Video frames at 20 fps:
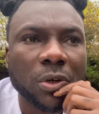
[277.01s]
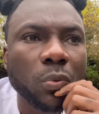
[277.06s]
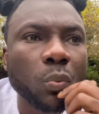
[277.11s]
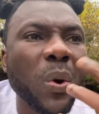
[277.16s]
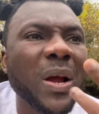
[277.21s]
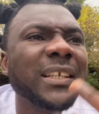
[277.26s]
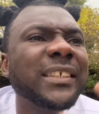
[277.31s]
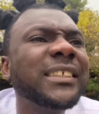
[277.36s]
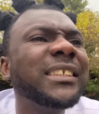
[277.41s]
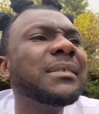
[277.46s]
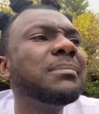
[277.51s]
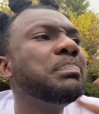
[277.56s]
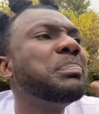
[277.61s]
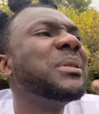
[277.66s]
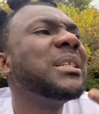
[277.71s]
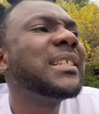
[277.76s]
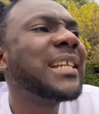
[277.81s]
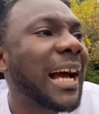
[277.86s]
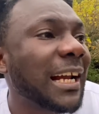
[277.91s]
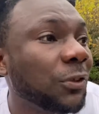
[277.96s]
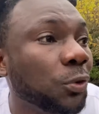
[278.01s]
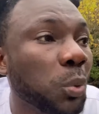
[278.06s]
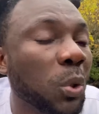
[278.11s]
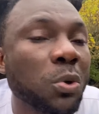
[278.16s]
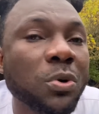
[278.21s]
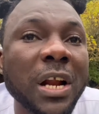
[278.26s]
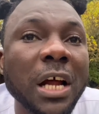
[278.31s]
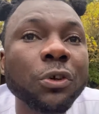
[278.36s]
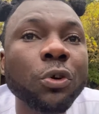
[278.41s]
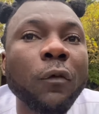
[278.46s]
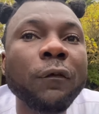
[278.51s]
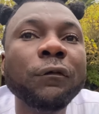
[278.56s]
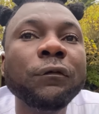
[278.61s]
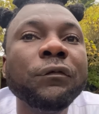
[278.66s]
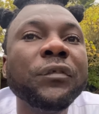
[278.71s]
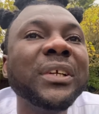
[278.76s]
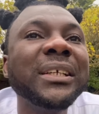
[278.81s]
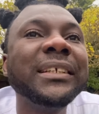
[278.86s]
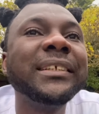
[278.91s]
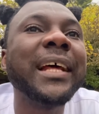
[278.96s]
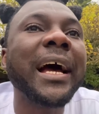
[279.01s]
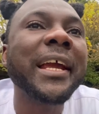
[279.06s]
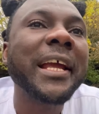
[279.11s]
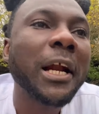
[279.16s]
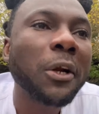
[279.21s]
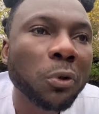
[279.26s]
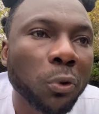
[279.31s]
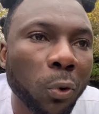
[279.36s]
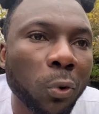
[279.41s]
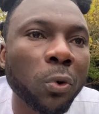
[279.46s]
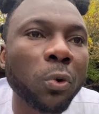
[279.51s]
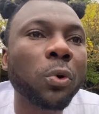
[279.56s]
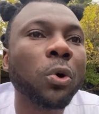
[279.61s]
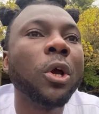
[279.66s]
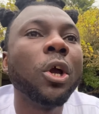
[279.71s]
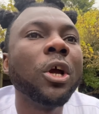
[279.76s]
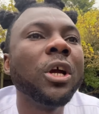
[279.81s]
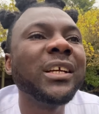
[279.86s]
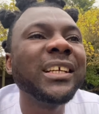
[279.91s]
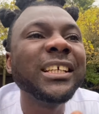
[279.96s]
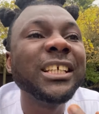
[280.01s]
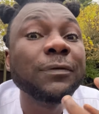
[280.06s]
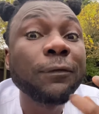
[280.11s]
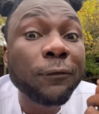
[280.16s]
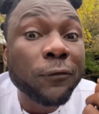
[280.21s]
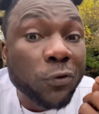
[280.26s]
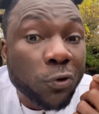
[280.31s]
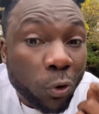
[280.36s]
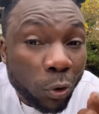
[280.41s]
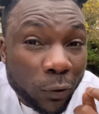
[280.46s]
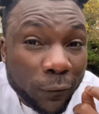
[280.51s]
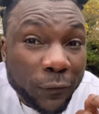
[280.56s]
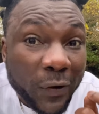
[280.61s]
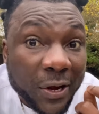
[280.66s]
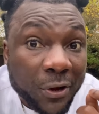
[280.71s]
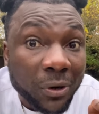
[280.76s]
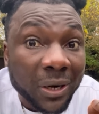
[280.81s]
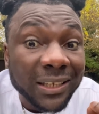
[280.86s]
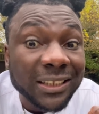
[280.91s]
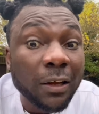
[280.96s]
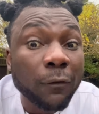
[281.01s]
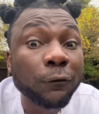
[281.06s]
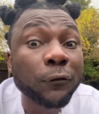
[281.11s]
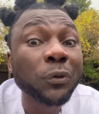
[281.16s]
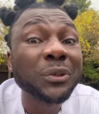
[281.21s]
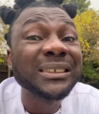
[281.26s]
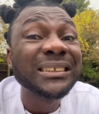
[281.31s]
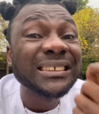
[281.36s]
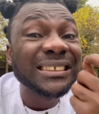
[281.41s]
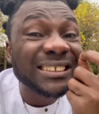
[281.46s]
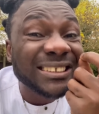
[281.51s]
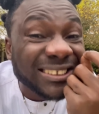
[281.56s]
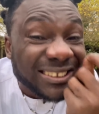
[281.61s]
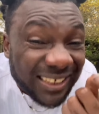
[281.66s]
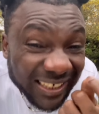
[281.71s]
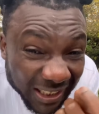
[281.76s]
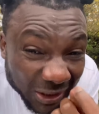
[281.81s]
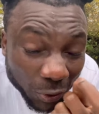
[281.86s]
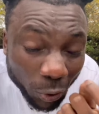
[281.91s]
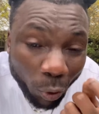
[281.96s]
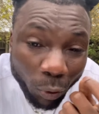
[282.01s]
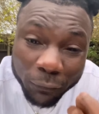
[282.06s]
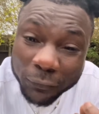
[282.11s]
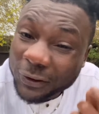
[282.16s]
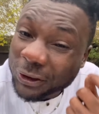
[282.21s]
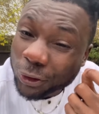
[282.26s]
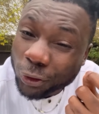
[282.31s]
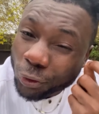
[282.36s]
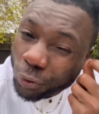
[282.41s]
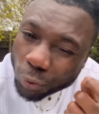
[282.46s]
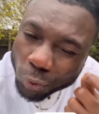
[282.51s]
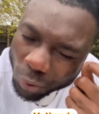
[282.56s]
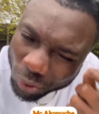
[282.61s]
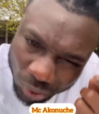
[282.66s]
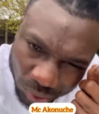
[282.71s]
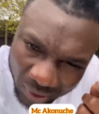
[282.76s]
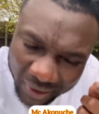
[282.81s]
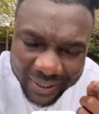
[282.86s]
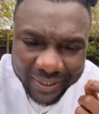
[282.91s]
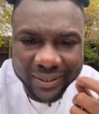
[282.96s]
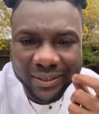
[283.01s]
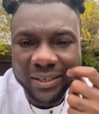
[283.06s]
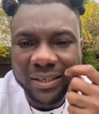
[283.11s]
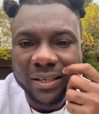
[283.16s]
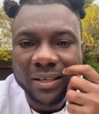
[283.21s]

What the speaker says: waiting be that way will not fit dialogue, if not for any other thing, for the sake of the children.